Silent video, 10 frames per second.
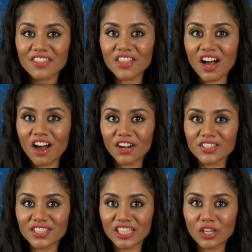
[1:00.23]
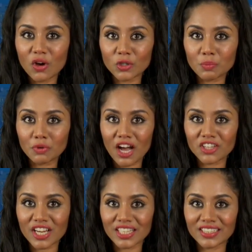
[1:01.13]
The RC Gold
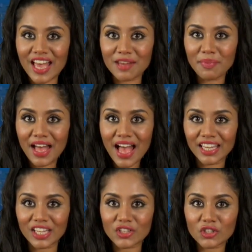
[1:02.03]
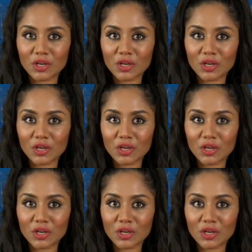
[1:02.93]
Project land package